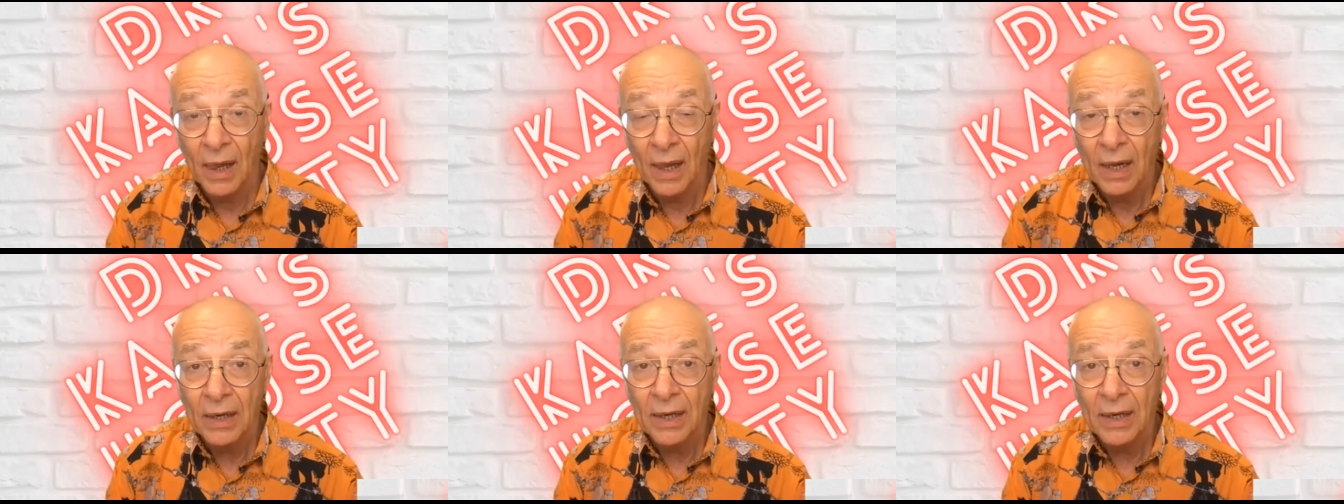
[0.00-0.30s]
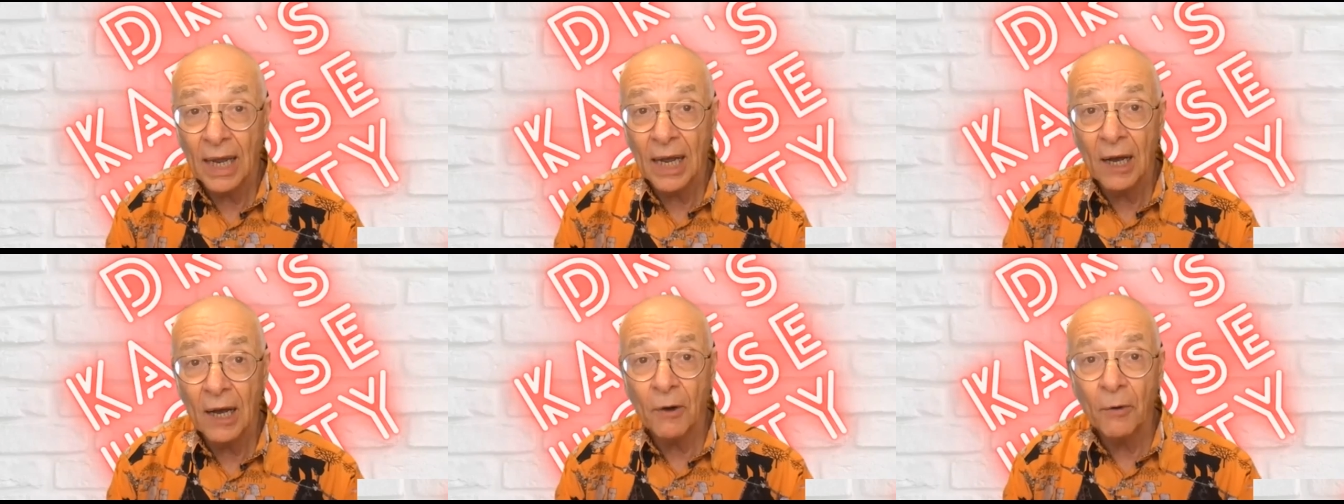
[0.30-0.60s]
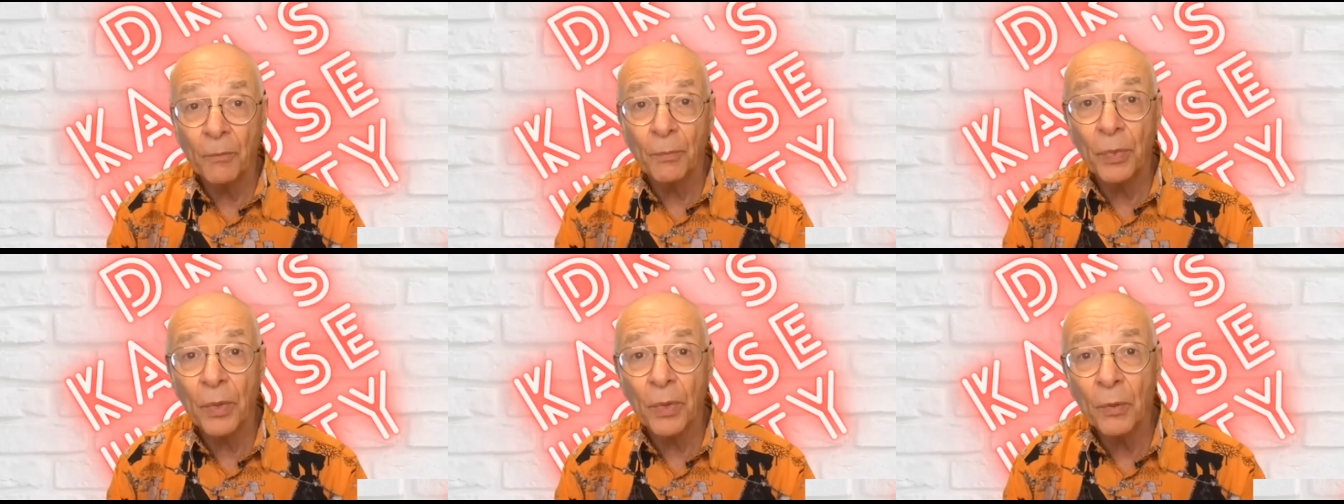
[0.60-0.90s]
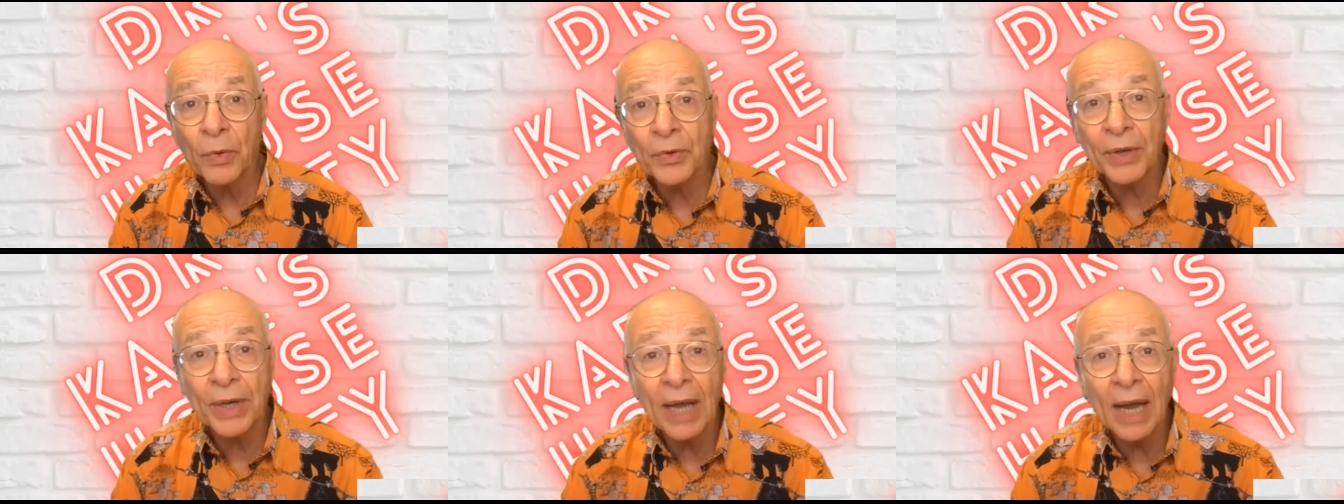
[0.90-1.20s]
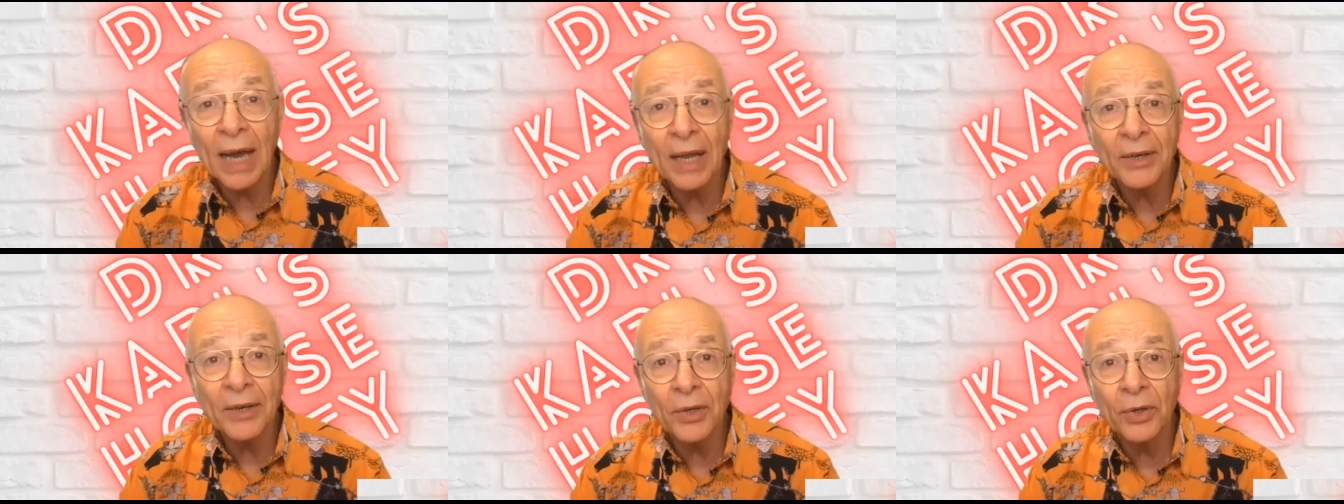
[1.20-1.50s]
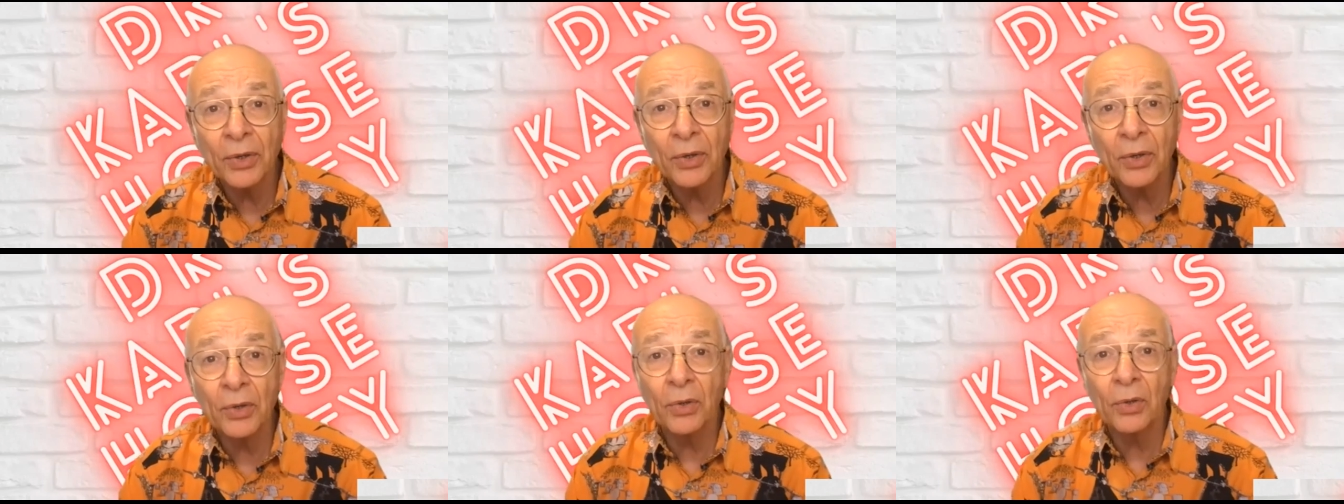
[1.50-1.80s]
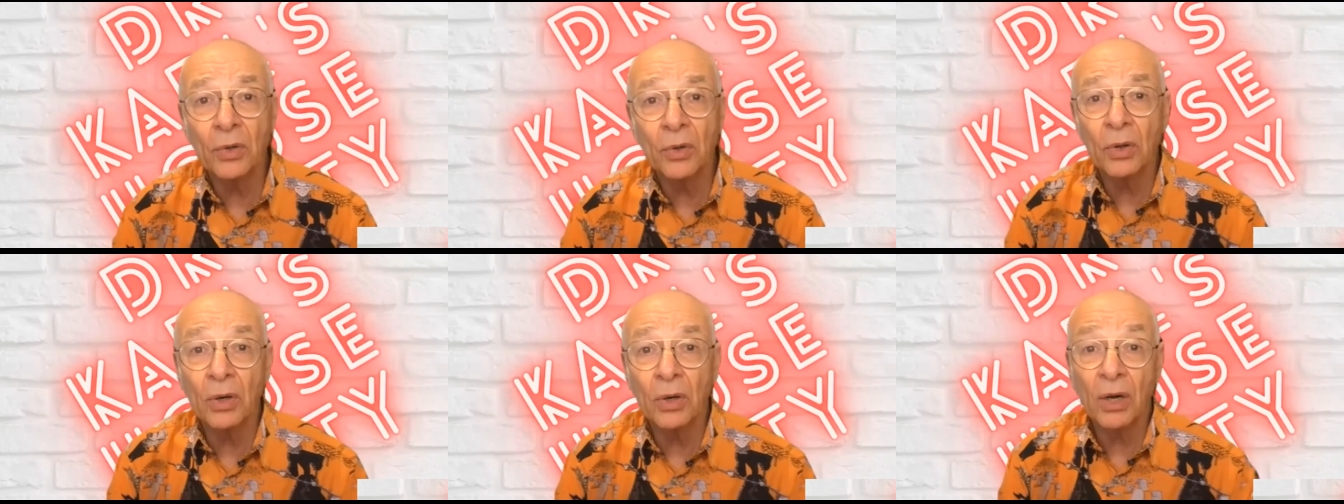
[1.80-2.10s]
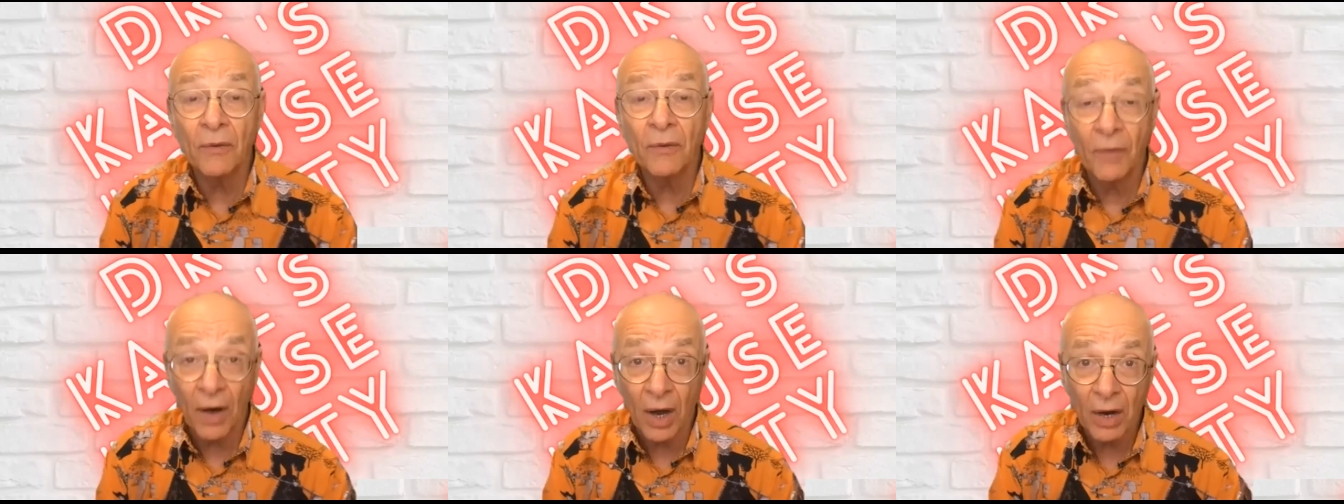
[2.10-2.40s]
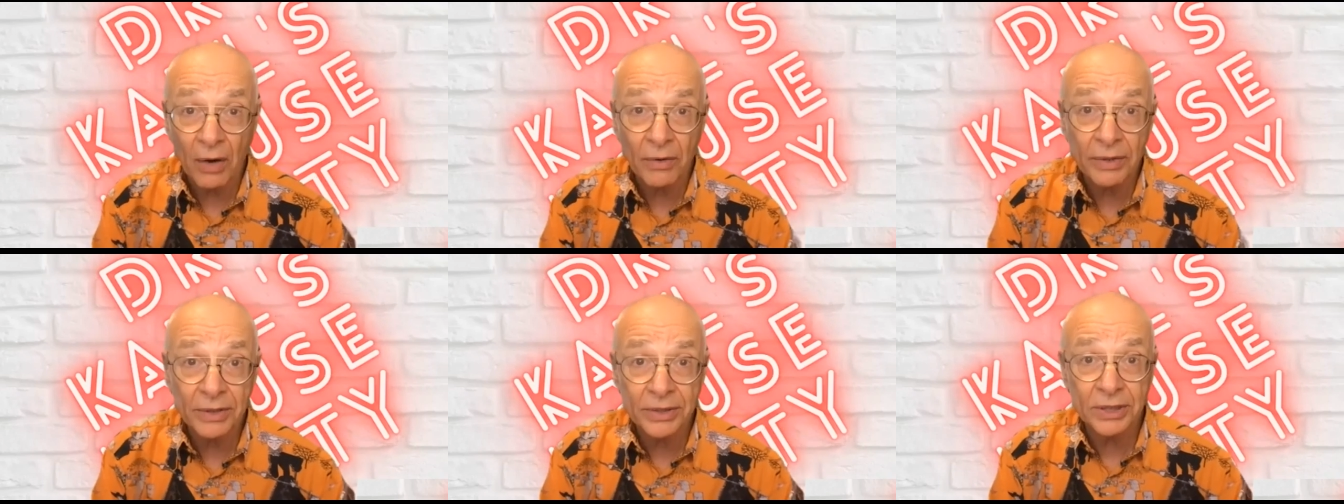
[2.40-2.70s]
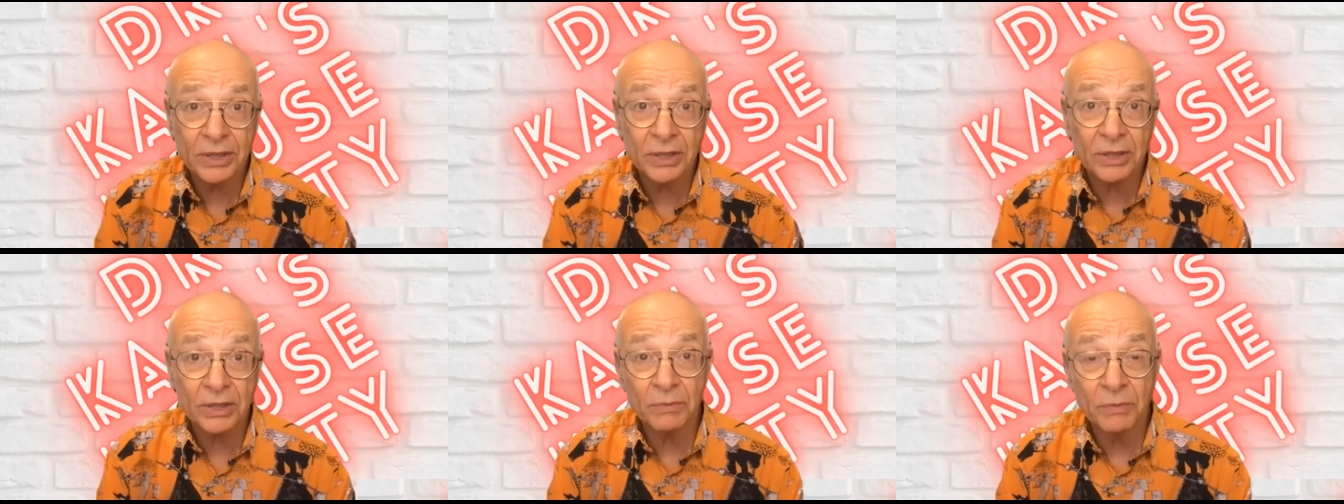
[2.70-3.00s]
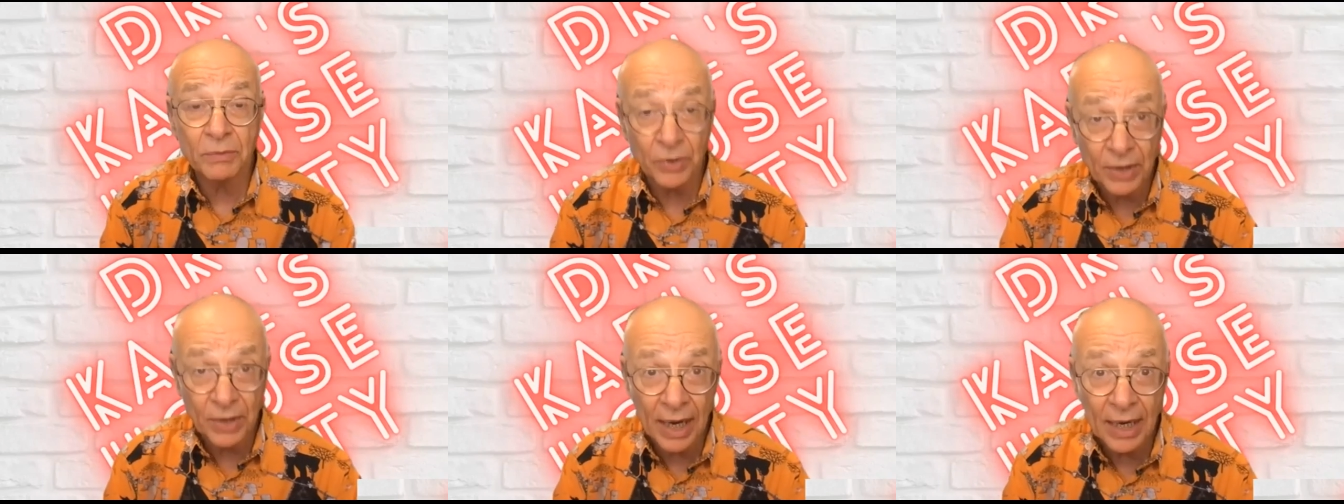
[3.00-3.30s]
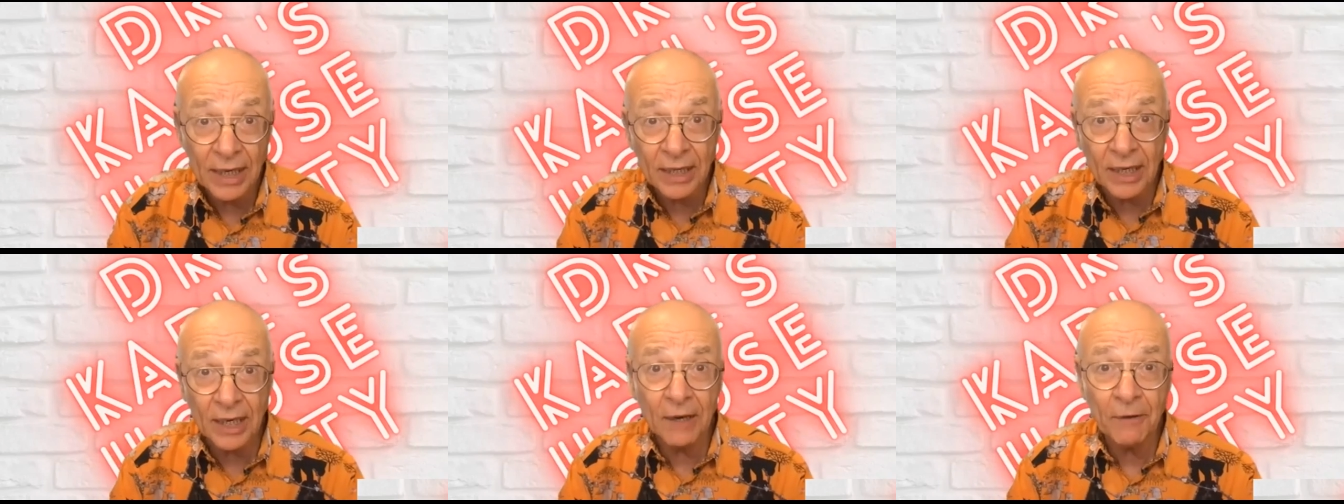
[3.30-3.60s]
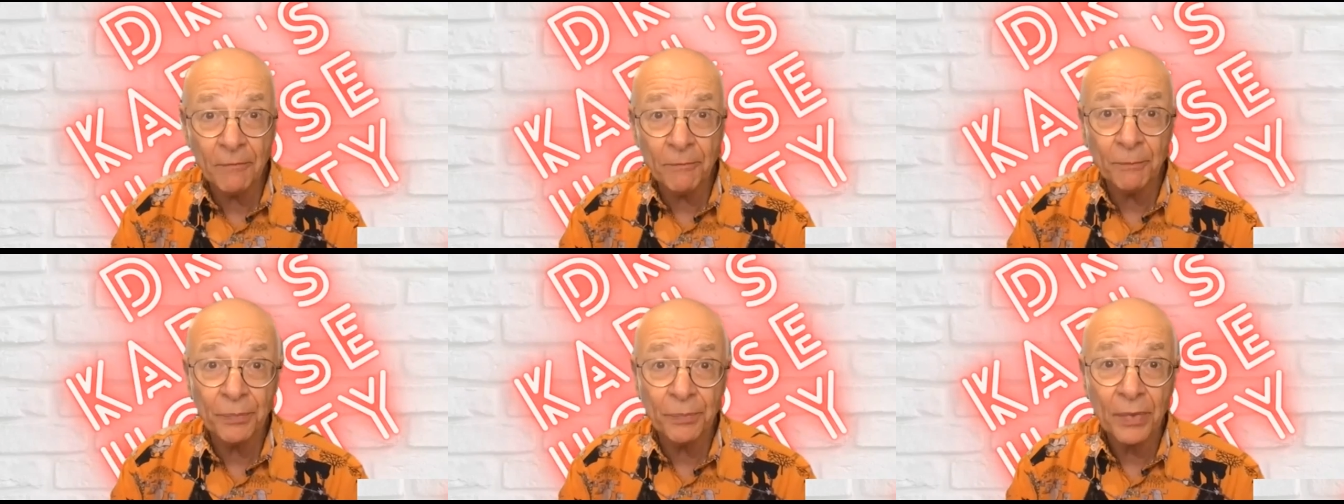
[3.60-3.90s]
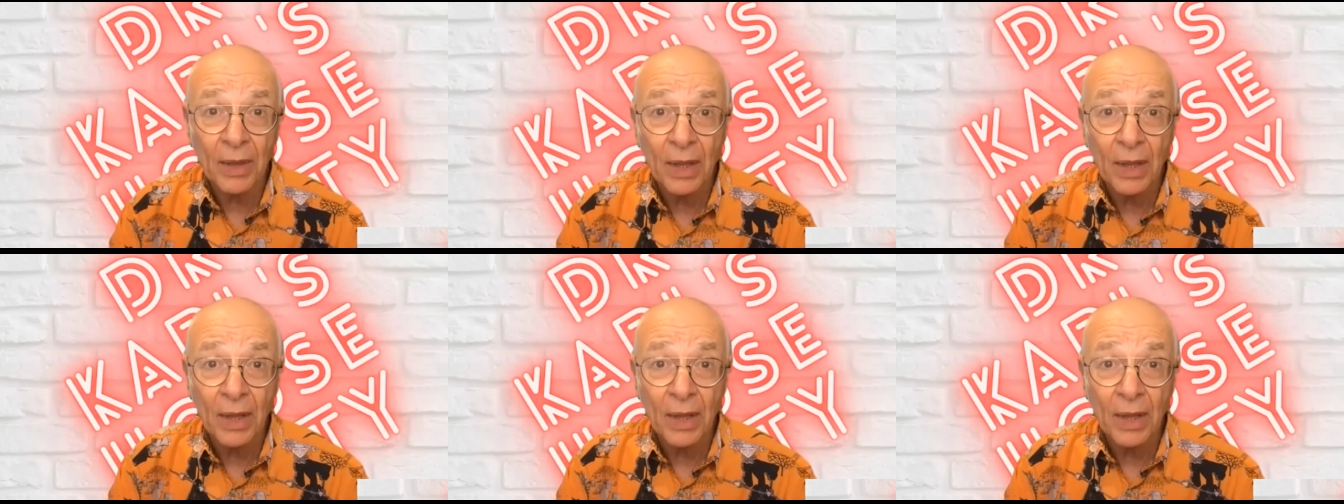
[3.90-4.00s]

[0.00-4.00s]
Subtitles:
Now, with regard to a virus mutating,